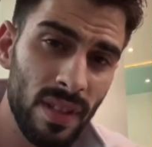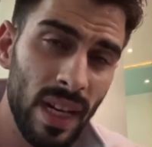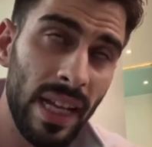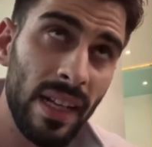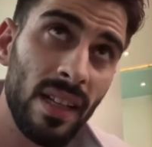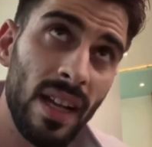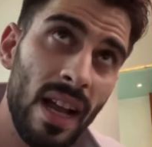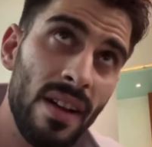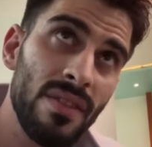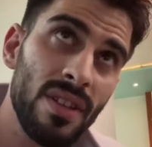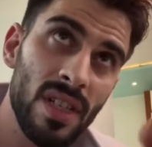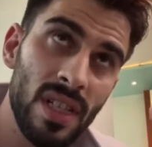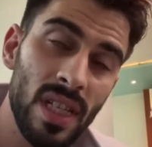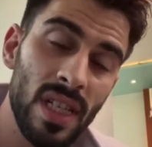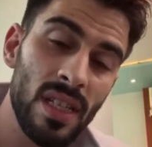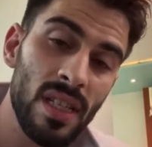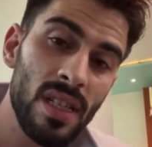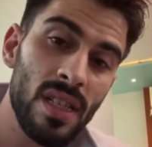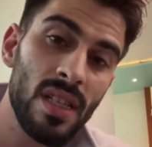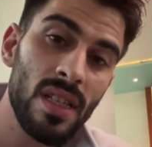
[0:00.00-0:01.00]
Like, ever
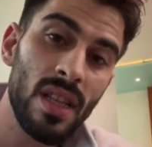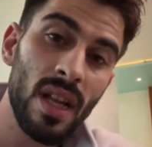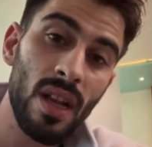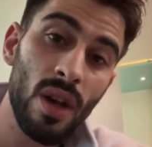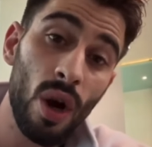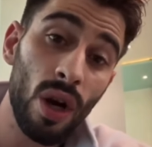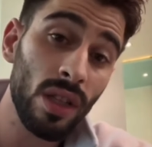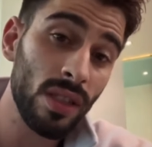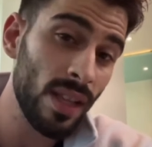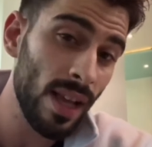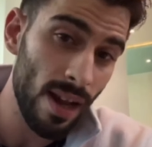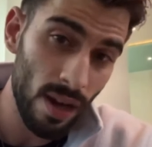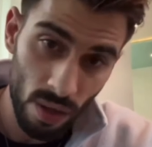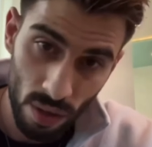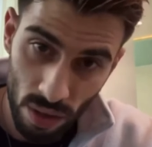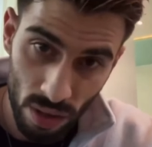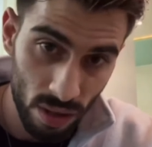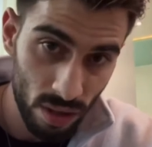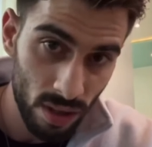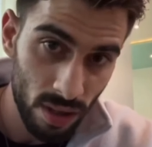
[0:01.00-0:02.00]
since the
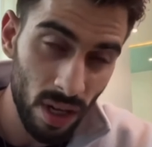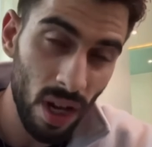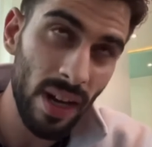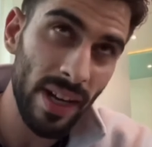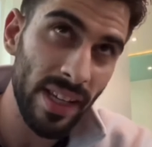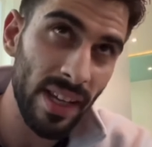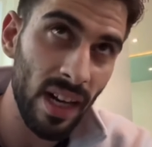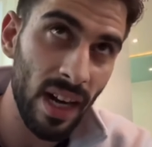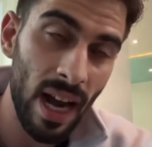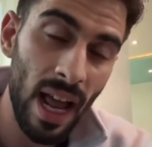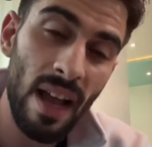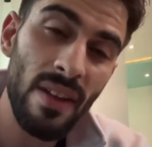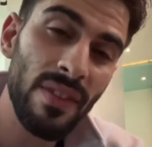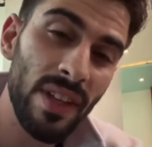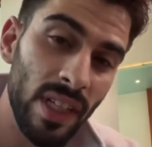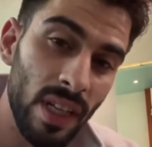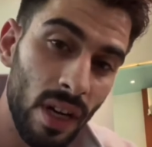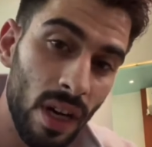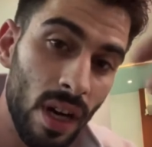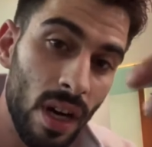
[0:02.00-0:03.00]
lockdown, not a year and a half,
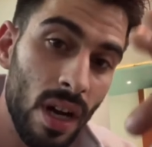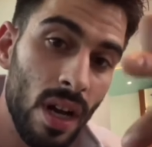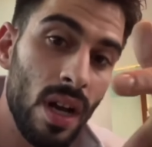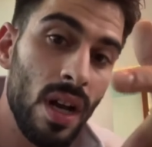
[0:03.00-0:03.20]
a year.